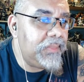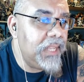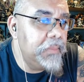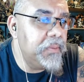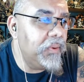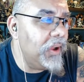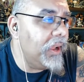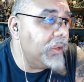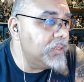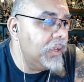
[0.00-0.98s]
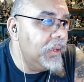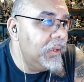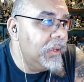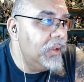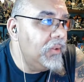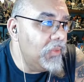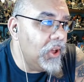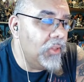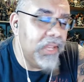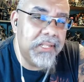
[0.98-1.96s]
I'm surprised with
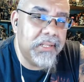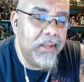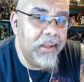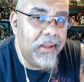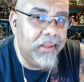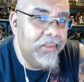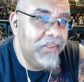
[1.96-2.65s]
all these uh,